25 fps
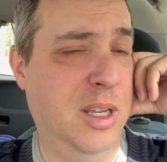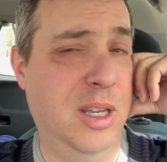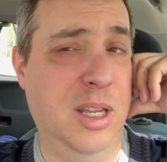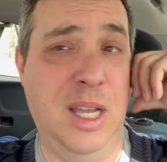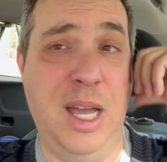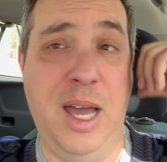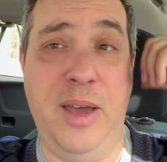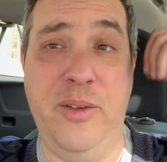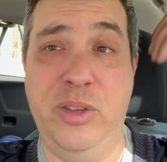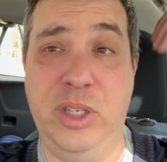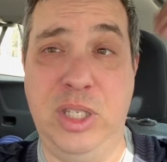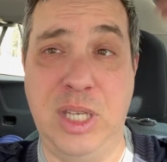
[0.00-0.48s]

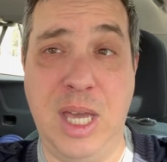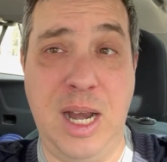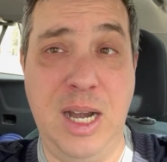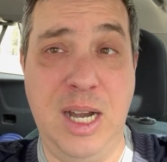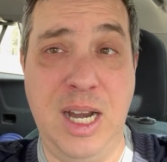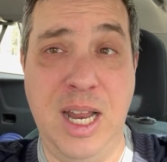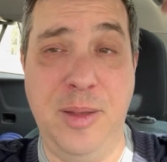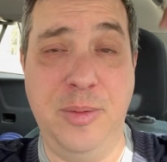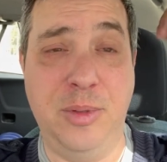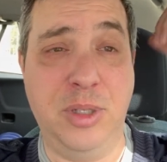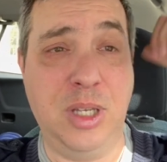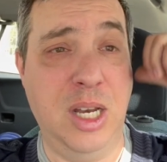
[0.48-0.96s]
I've decided
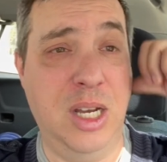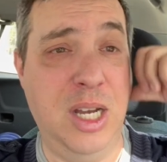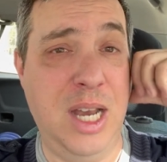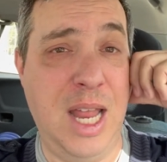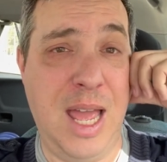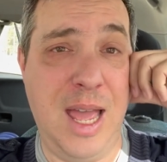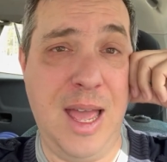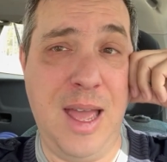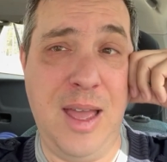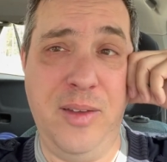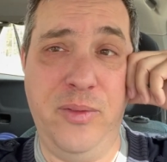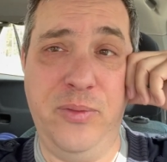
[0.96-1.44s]
I'm just going to
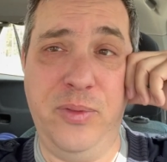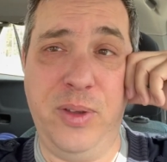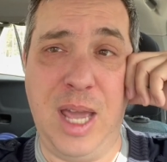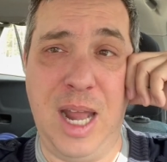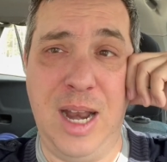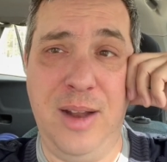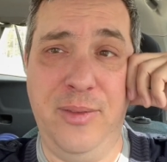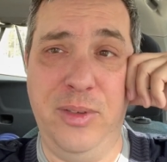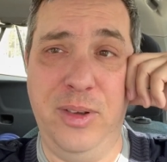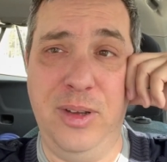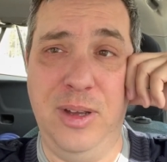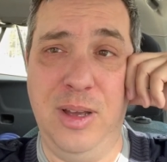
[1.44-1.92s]
have kind
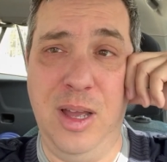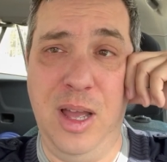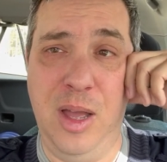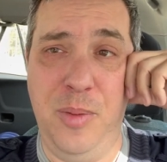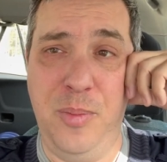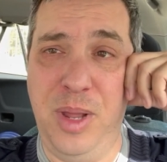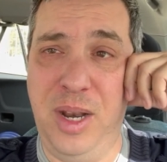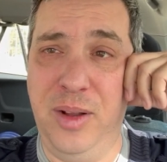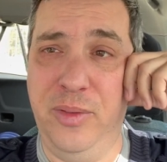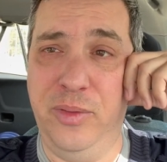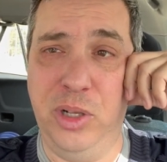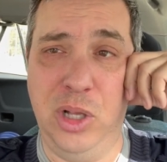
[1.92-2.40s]
of a
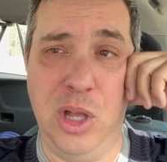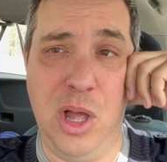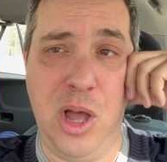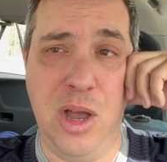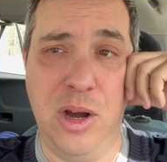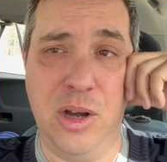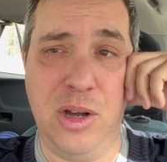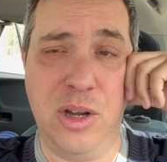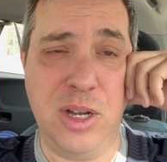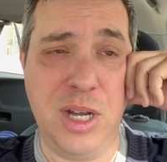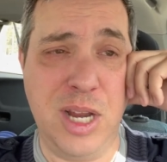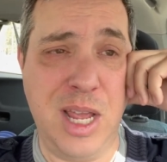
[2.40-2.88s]
bit of a
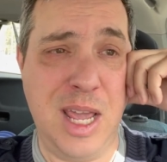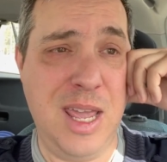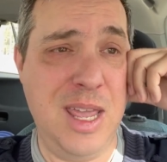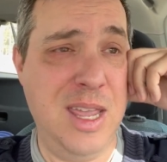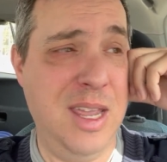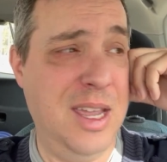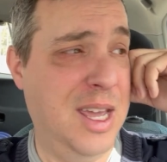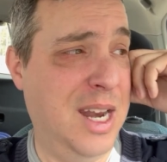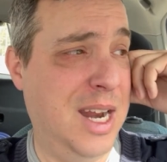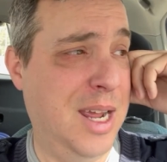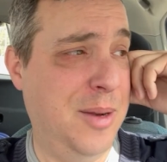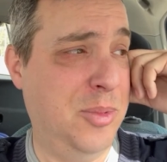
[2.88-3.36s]
longer day,
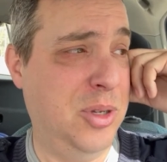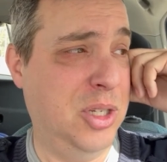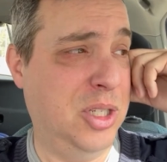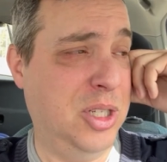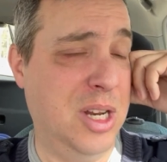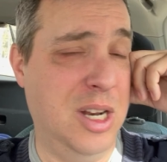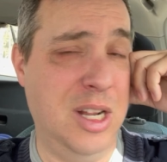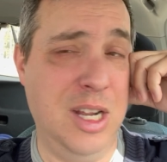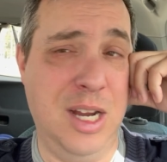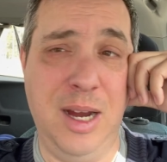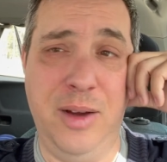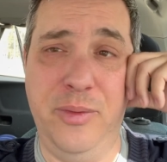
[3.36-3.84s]
and I'm just
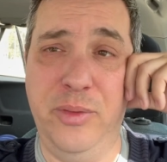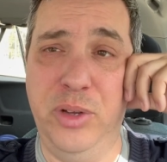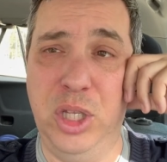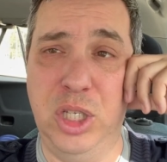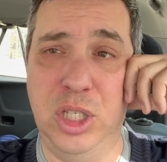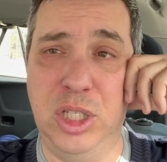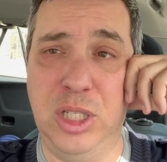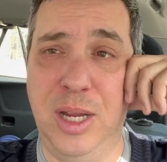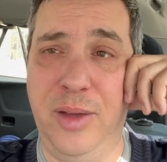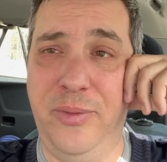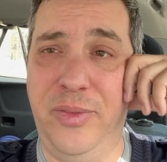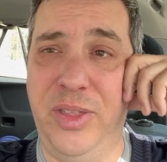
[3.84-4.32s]
going to cover the
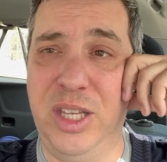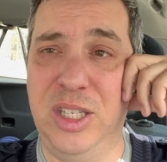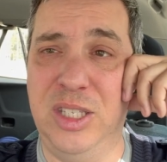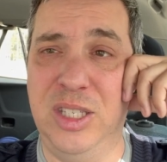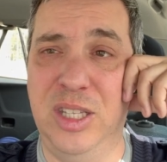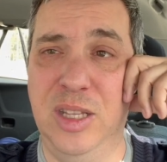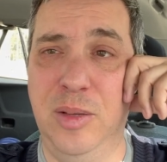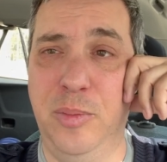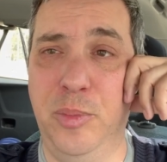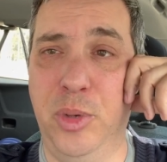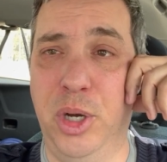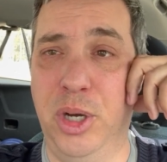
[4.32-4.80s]
stuff that's in
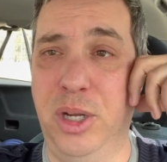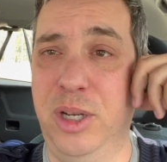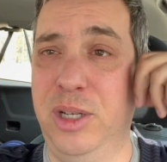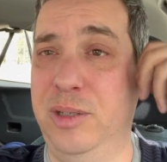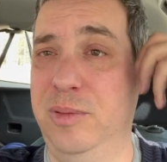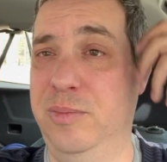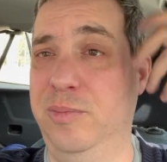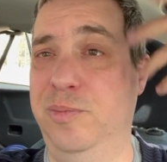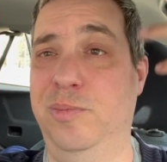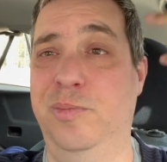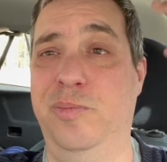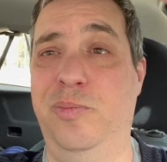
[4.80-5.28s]
the book.
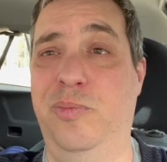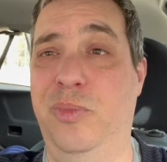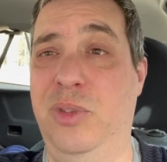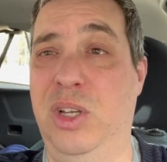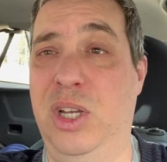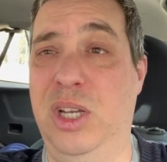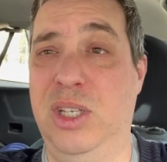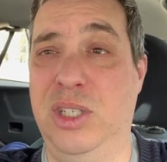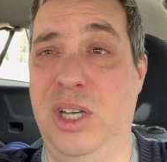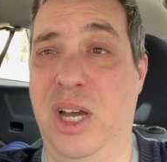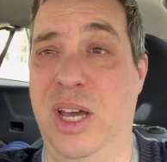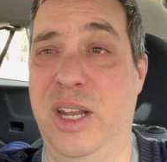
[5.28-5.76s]

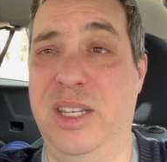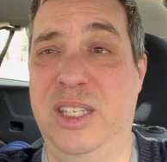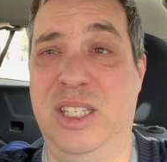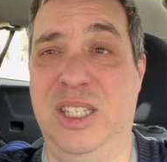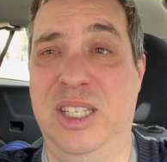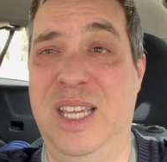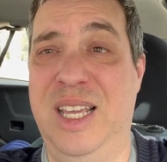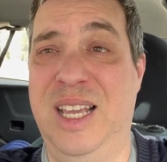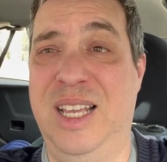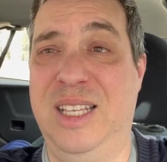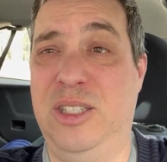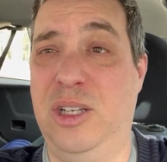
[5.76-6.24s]
Because
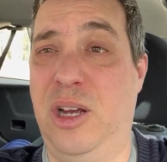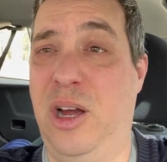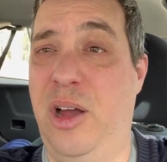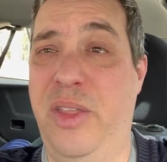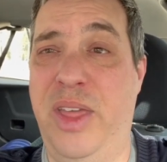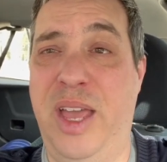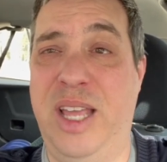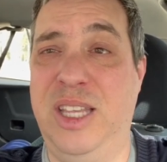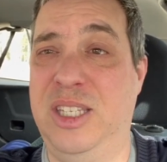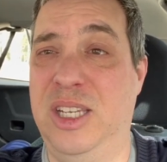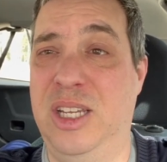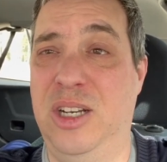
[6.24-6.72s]
honestly, it's all
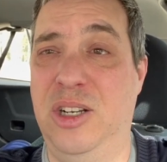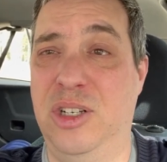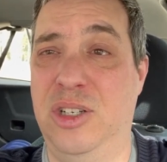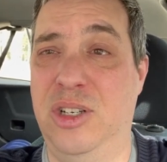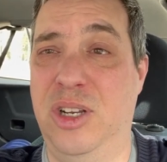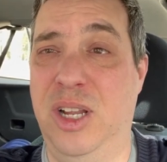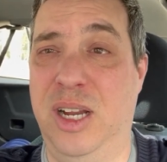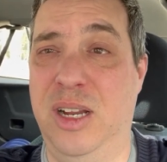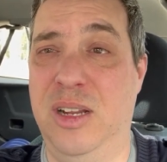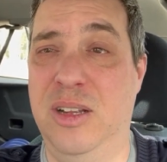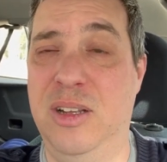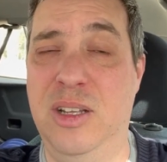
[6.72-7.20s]
that's
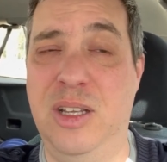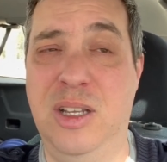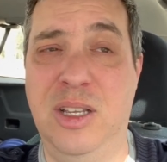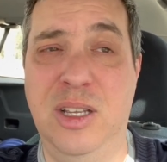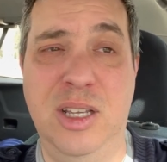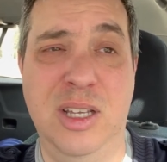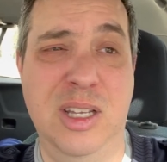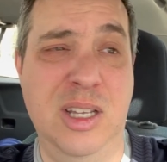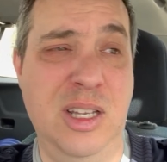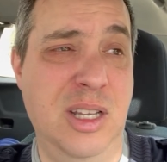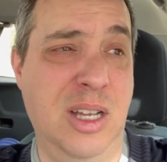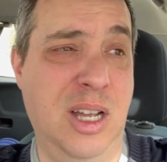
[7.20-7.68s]
interesting.
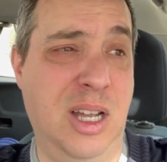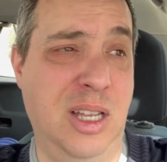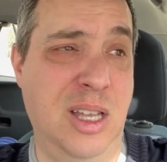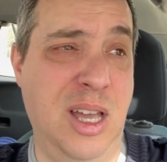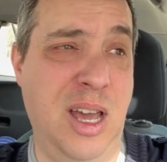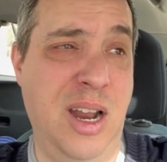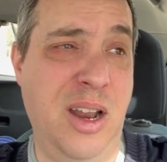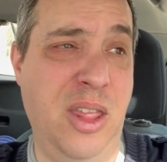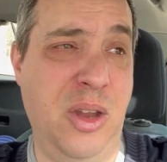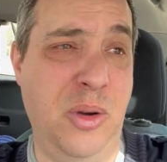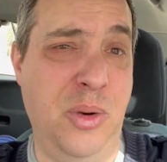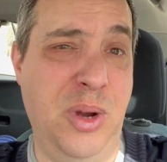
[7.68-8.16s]
A
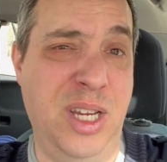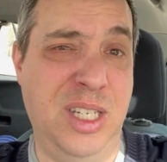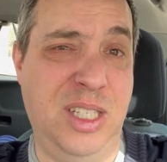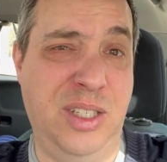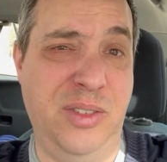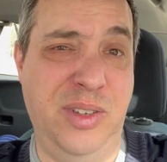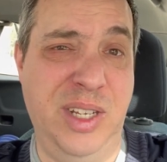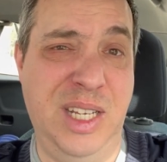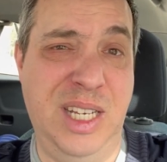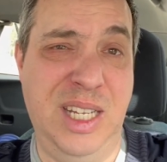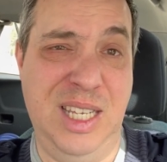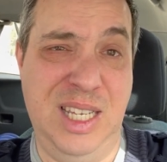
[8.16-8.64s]
lot of the rest of
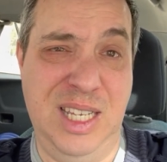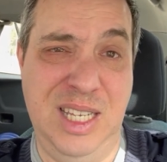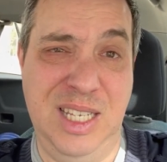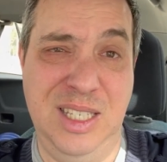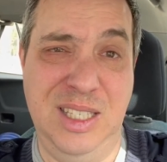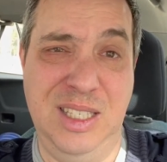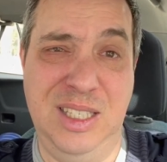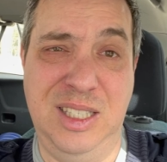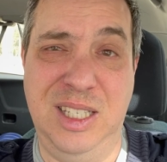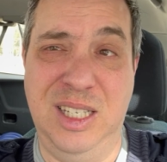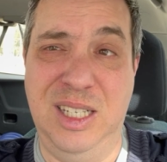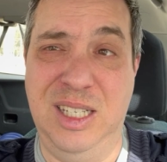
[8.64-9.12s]
it
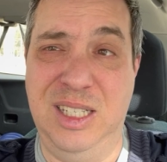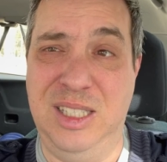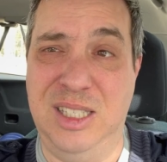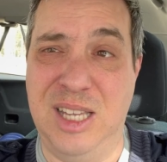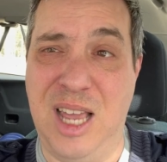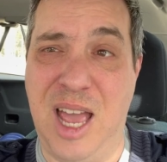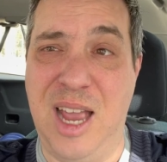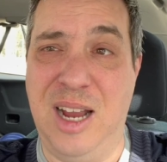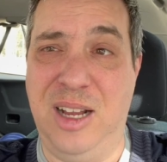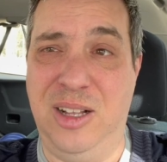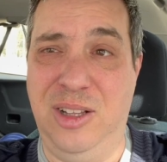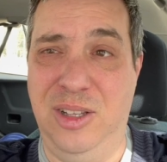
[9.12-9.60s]
is
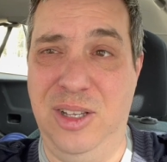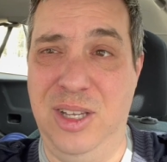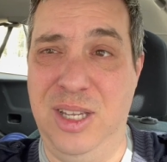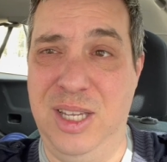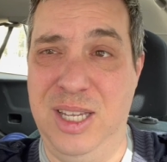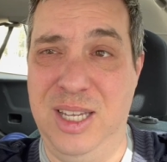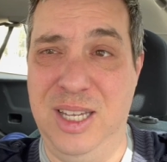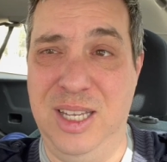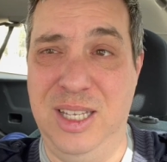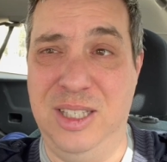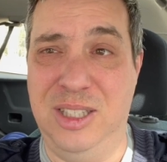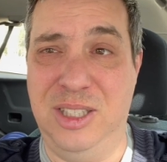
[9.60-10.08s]

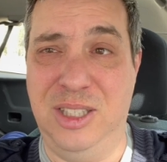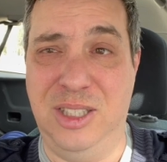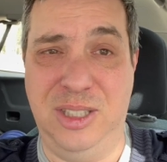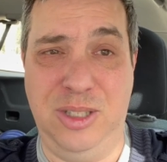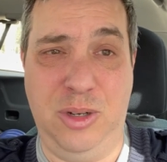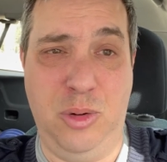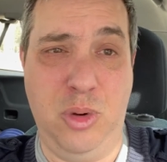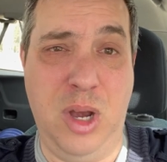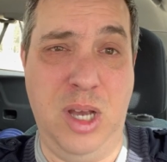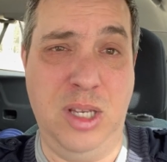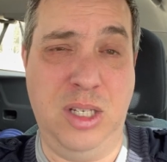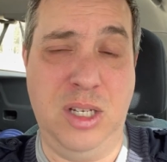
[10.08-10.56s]
it's
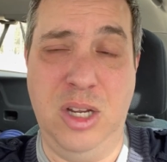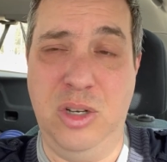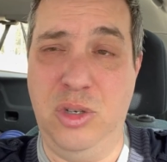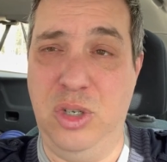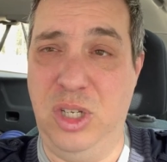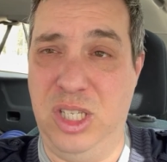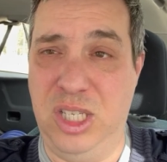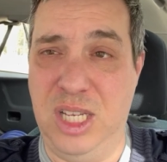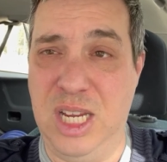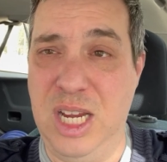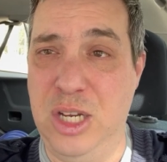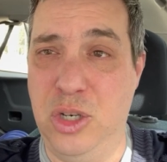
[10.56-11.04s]
cross-country
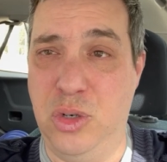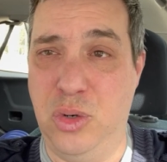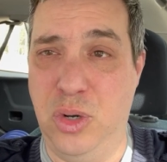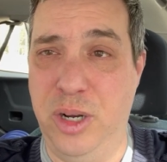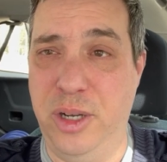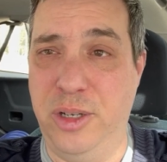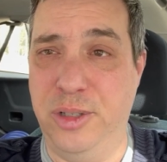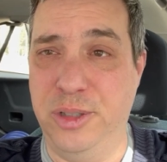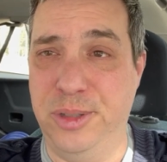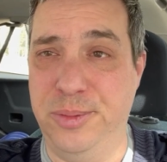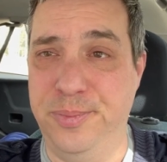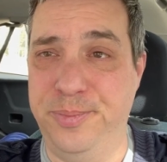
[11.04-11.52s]
ski
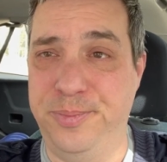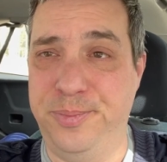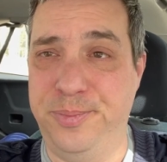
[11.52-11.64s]
trails.